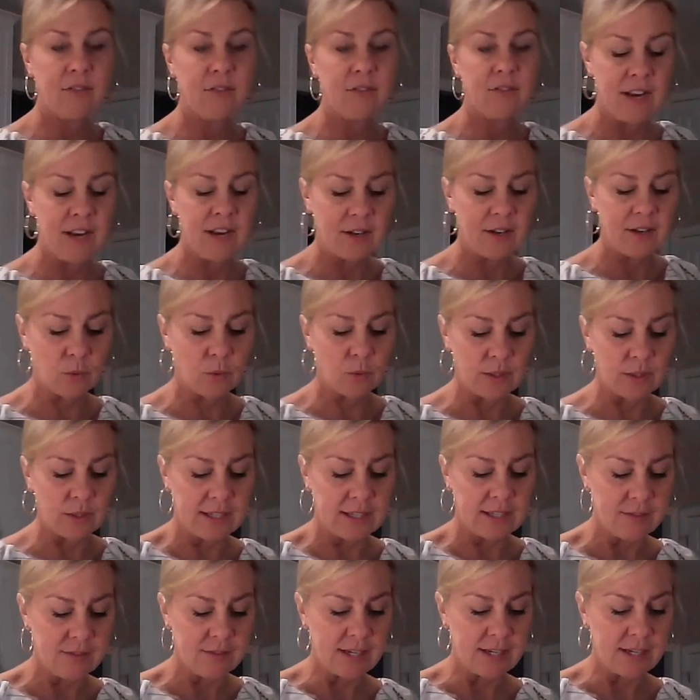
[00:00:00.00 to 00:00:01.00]
And the vanilla
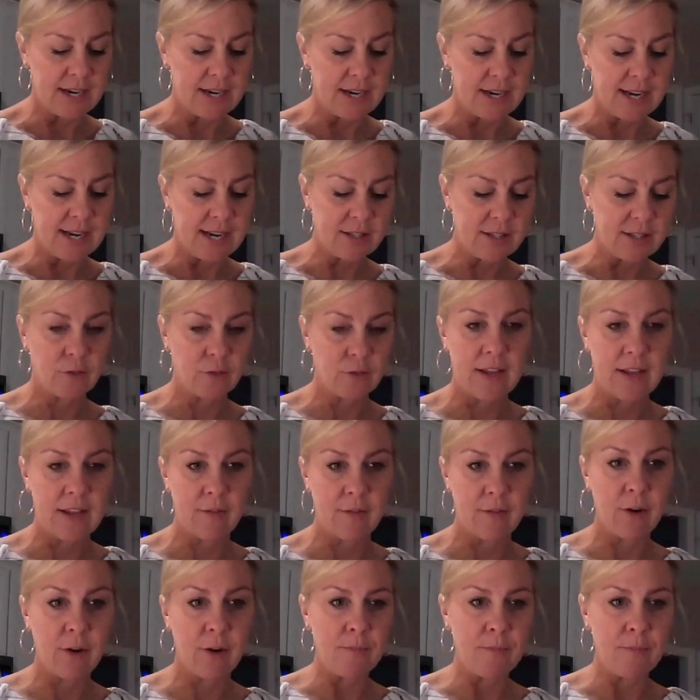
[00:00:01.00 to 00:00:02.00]
really gives it a nice
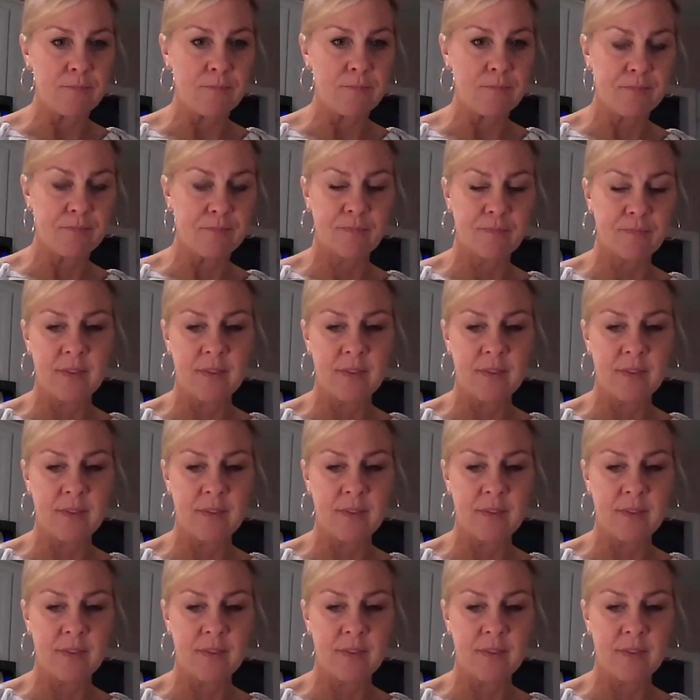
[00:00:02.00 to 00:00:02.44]
flavor.